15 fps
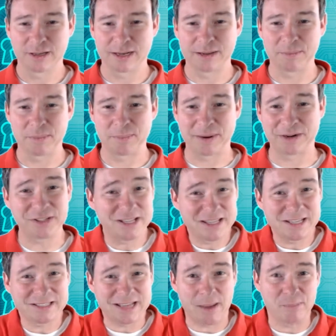Apparently
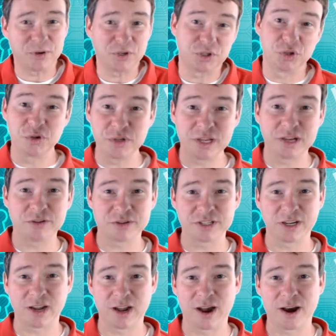this happened 2
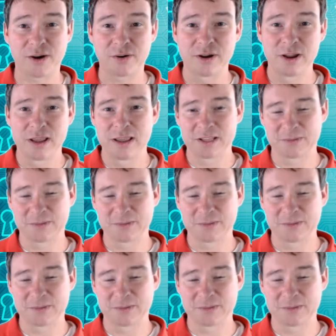years ago.